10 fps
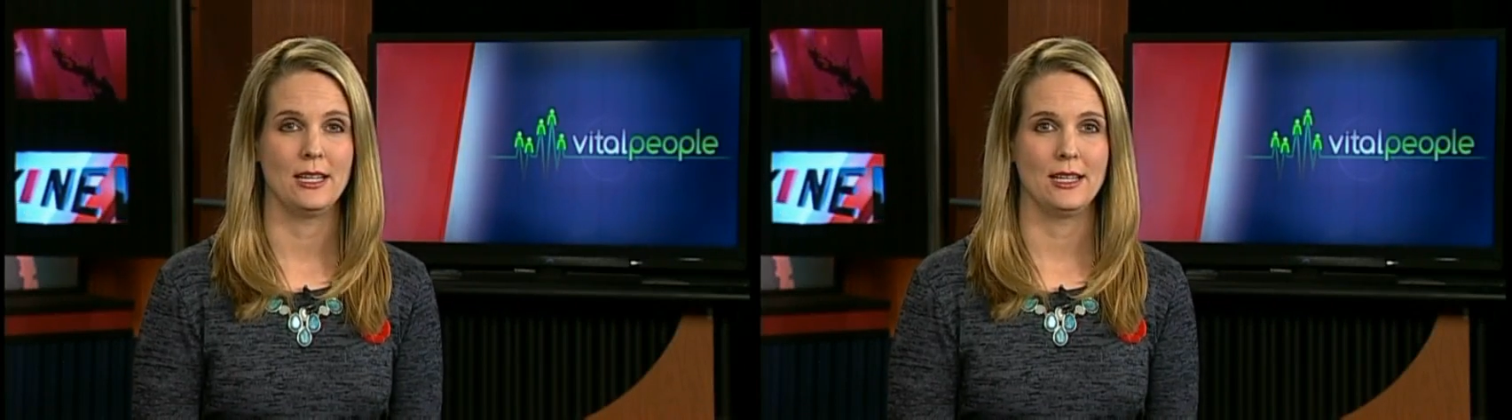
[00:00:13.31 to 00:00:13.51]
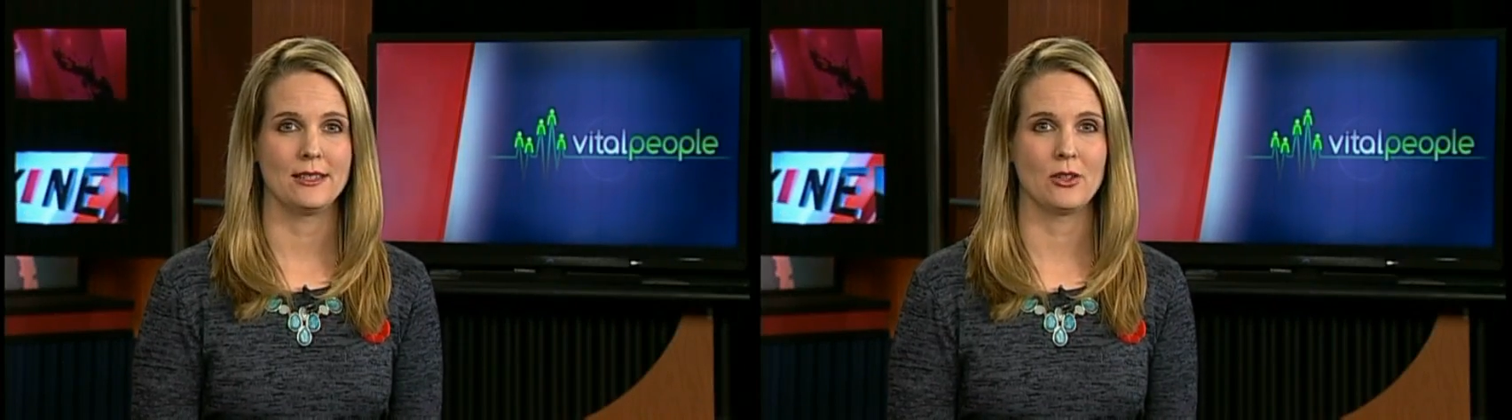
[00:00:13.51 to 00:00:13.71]

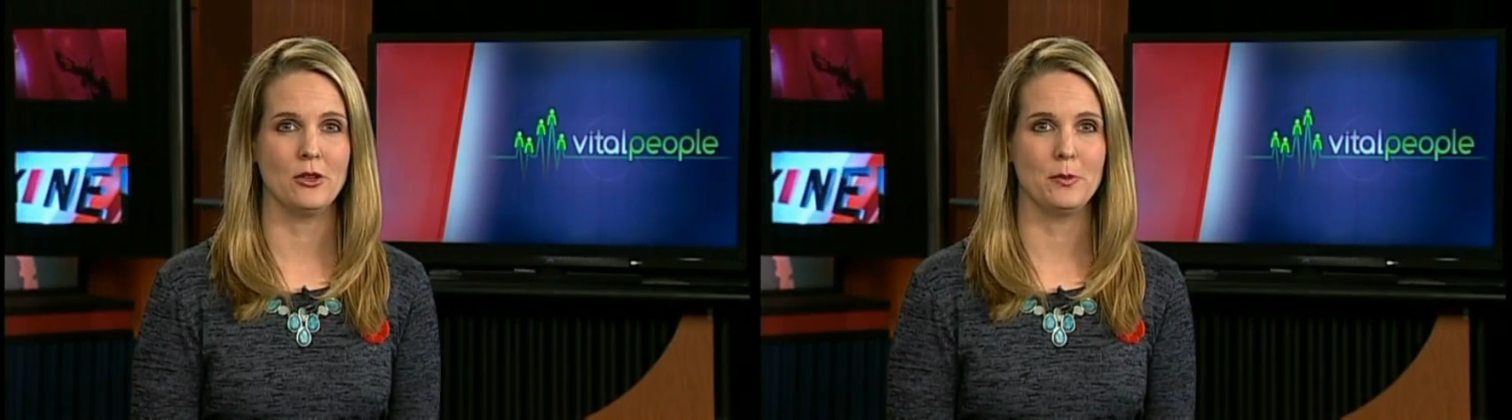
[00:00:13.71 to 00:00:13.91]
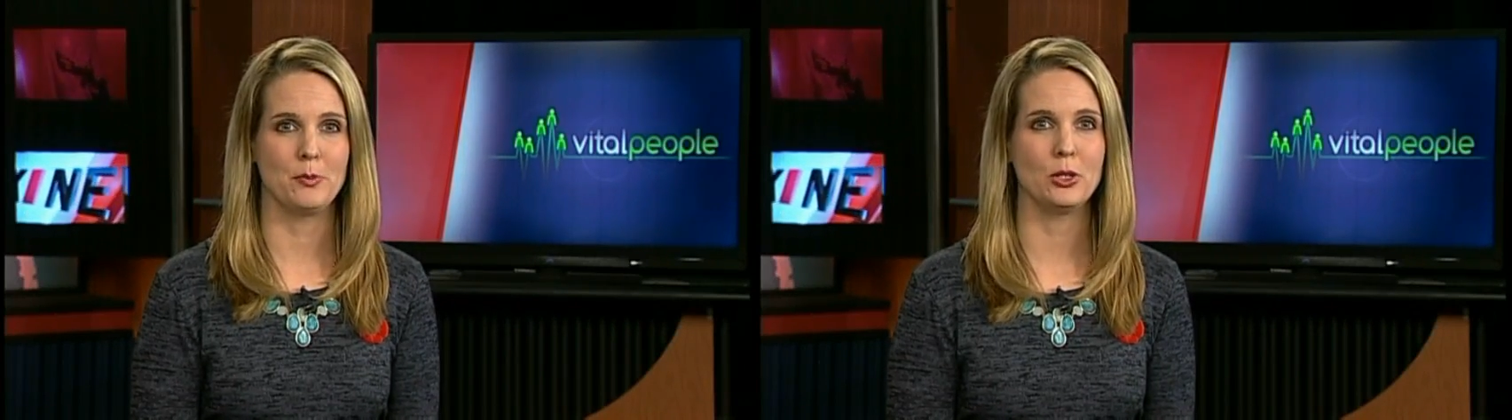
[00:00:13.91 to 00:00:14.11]
It's called
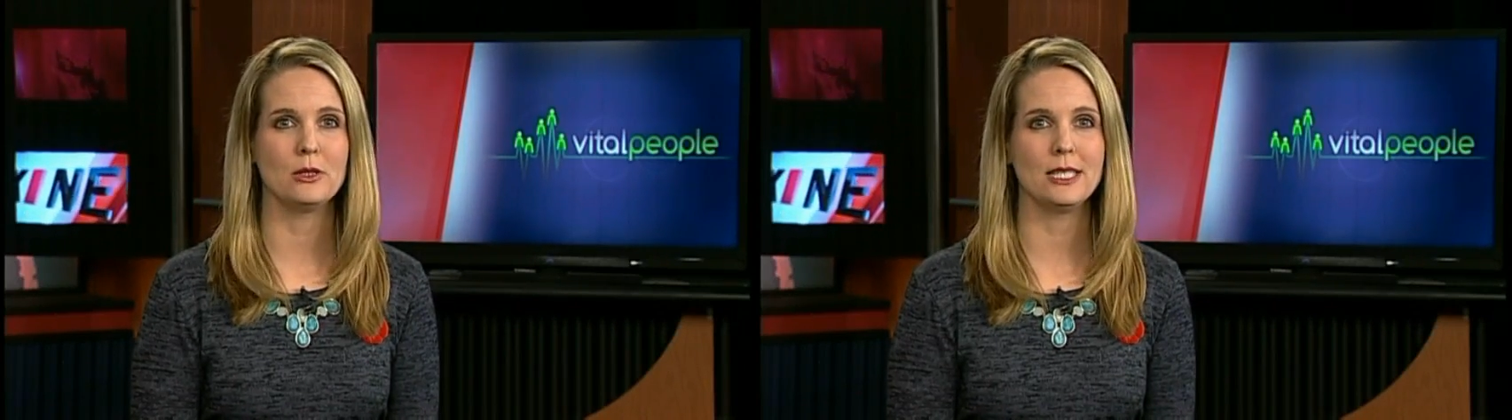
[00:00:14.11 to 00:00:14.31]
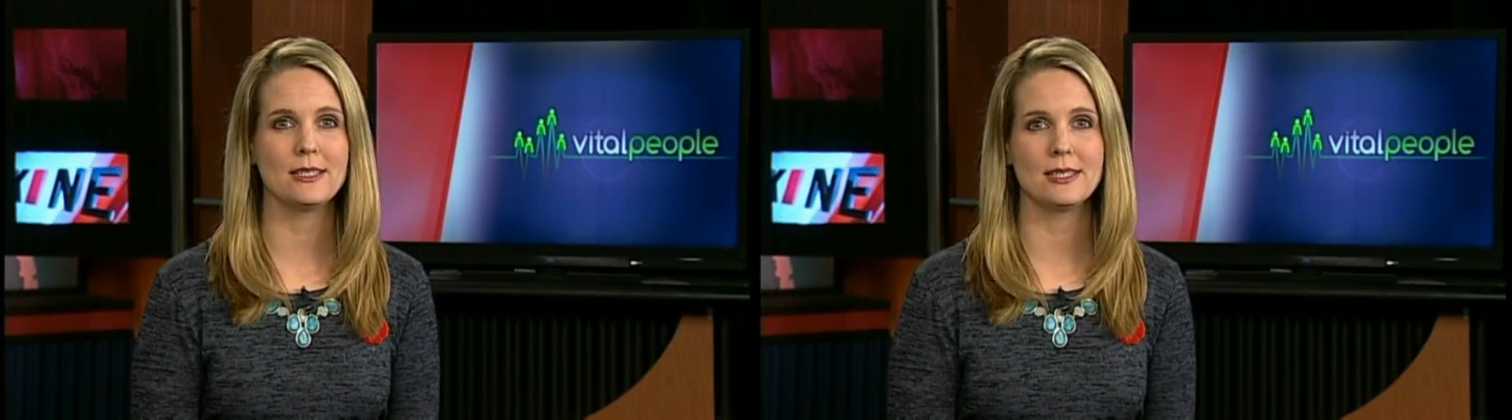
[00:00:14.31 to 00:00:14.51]
the
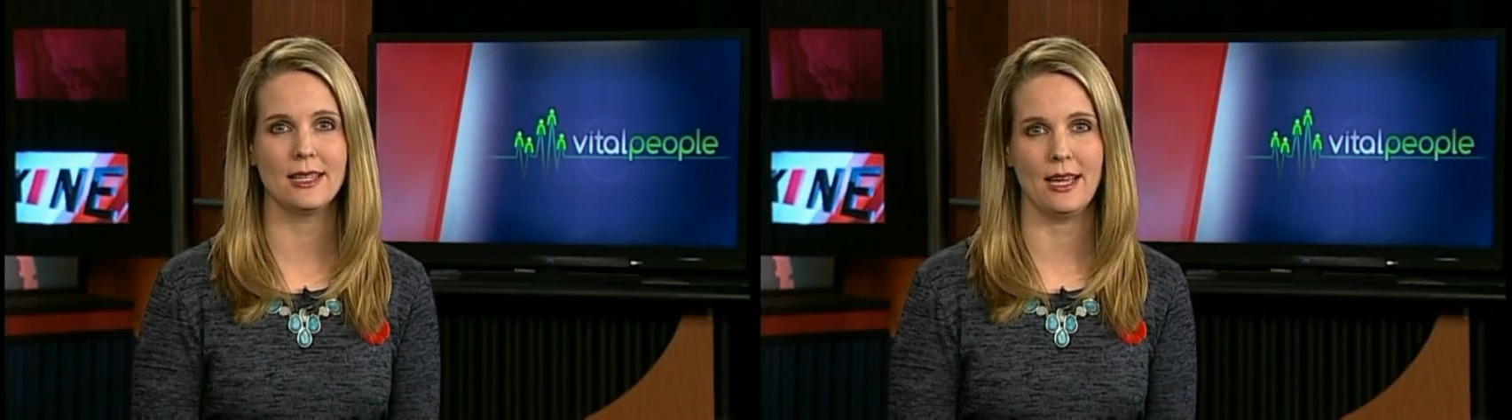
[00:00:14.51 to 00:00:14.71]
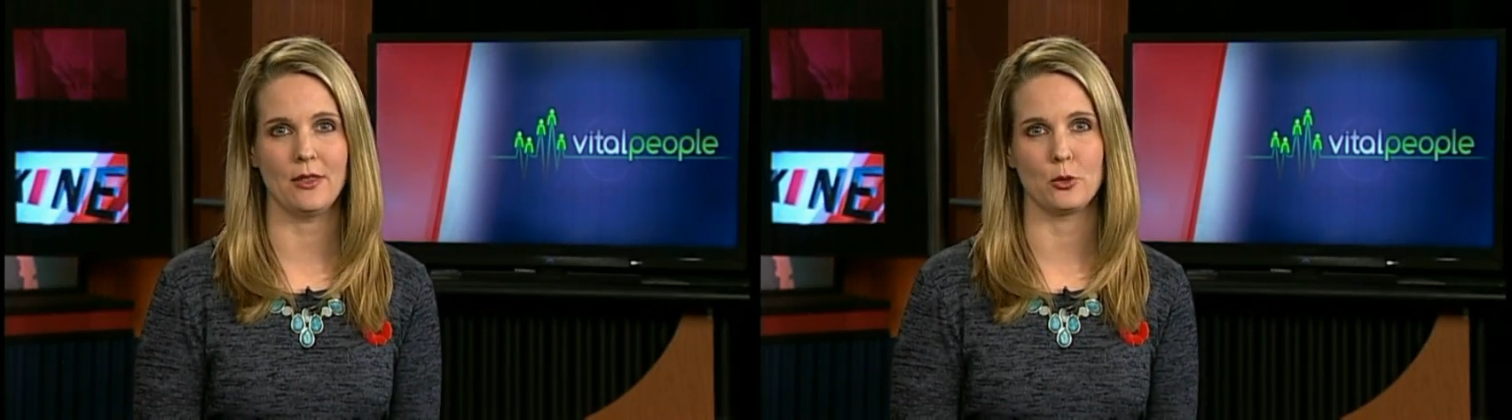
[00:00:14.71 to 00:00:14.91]
Pulling
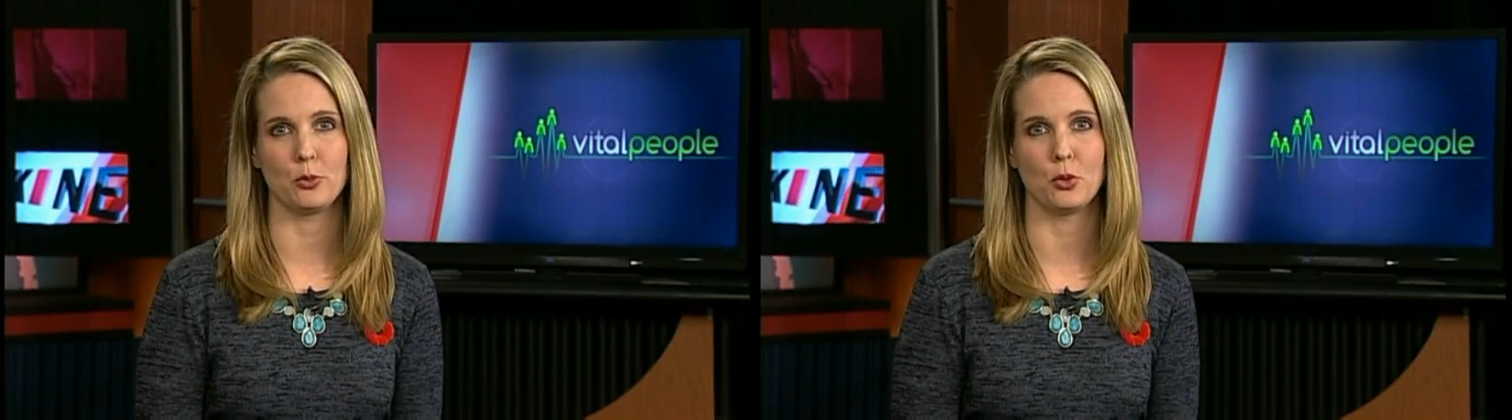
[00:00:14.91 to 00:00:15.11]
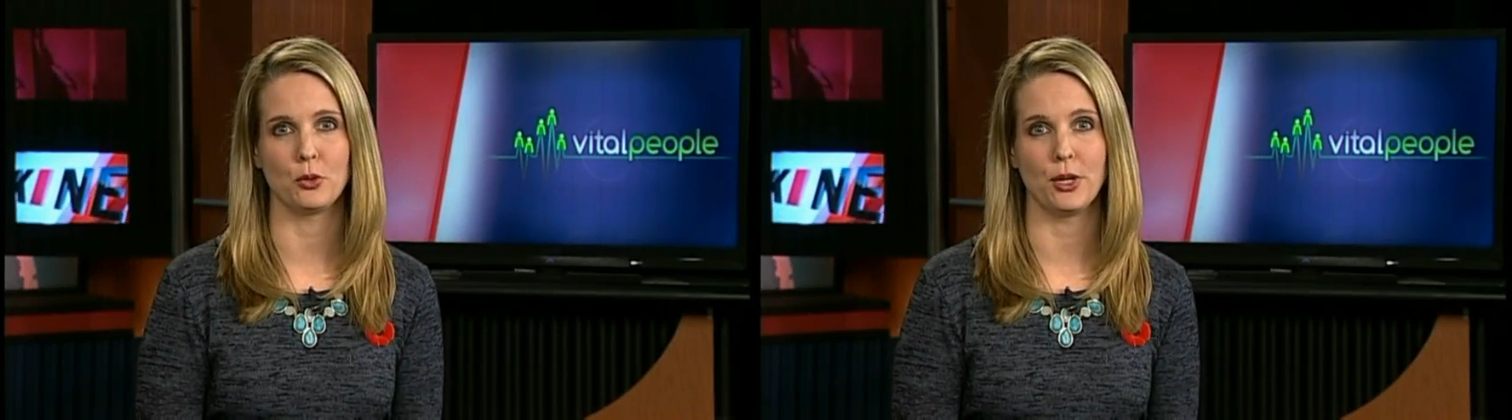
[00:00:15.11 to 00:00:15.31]
Together
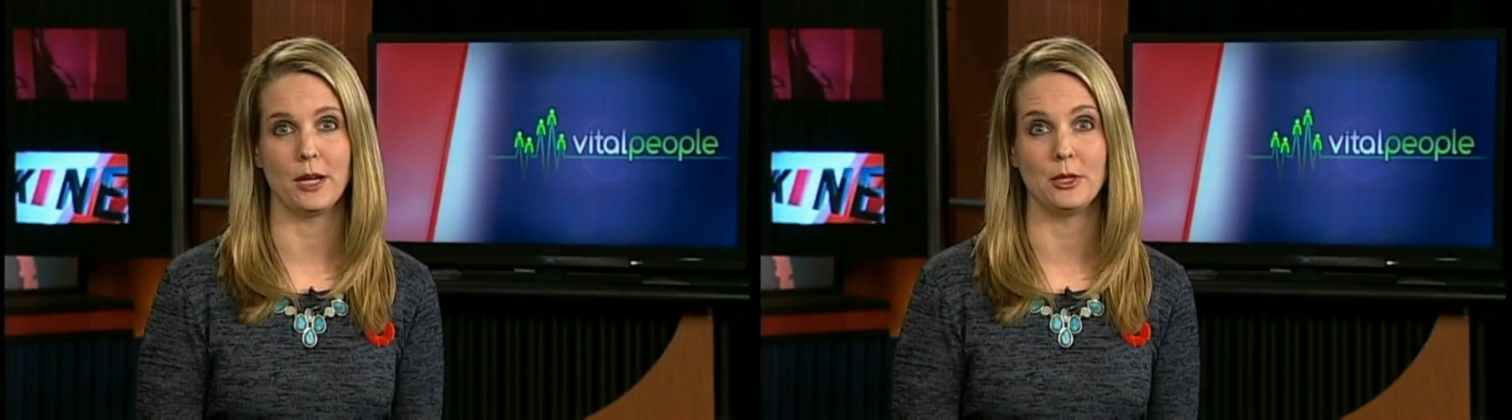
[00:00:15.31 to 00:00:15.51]
program,